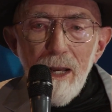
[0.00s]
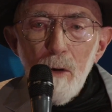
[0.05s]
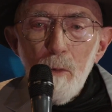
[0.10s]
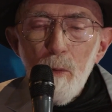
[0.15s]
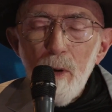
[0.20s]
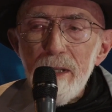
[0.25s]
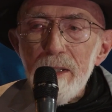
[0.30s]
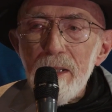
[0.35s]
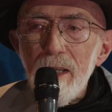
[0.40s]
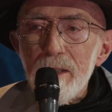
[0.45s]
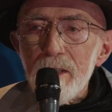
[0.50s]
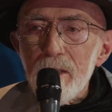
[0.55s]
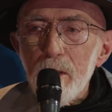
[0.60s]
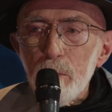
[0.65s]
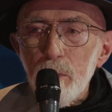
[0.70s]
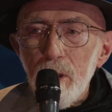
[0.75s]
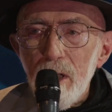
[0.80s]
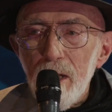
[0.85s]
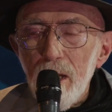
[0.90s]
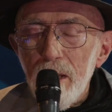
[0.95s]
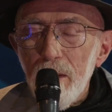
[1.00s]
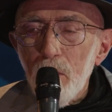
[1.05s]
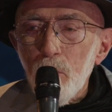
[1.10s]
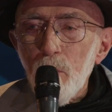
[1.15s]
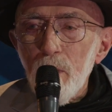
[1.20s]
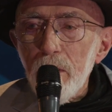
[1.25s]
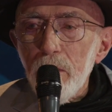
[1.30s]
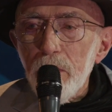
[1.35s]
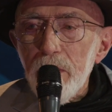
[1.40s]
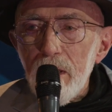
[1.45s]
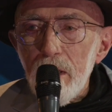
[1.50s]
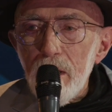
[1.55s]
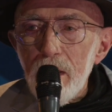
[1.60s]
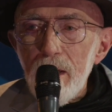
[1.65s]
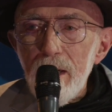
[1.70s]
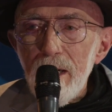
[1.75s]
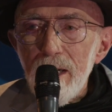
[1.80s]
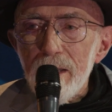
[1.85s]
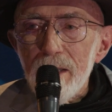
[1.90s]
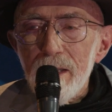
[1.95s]
What are the
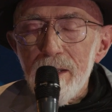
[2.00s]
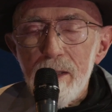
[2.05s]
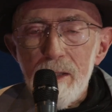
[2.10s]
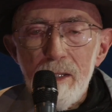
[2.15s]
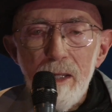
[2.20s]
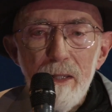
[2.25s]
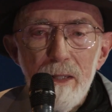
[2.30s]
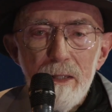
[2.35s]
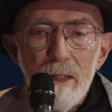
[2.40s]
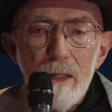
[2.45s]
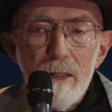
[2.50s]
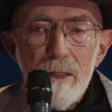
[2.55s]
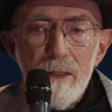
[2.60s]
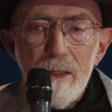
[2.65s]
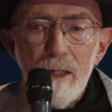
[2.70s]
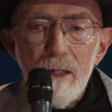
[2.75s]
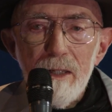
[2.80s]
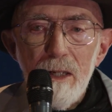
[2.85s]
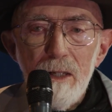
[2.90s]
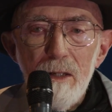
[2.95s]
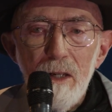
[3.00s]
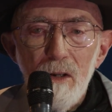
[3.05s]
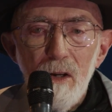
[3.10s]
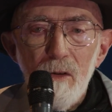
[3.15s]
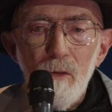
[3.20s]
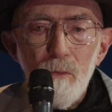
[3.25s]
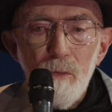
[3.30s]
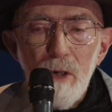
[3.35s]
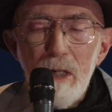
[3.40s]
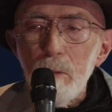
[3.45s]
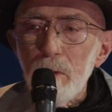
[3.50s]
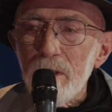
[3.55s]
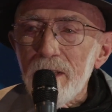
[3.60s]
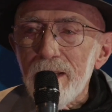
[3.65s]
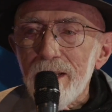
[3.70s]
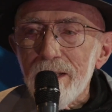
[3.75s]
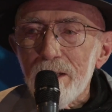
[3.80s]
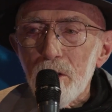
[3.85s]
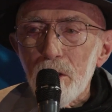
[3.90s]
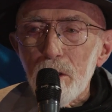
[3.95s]
odds that we will
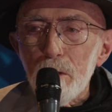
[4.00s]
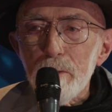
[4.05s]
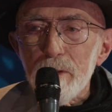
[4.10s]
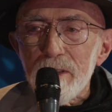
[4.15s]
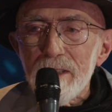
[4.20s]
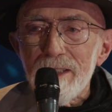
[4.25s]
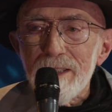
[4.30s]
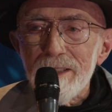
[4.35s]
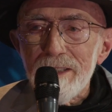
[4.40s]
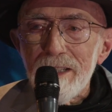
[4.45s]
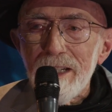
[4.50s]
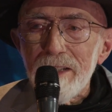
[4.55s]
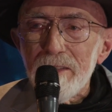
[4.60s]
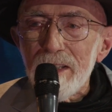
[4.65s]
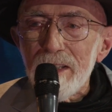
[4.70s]
get COVID on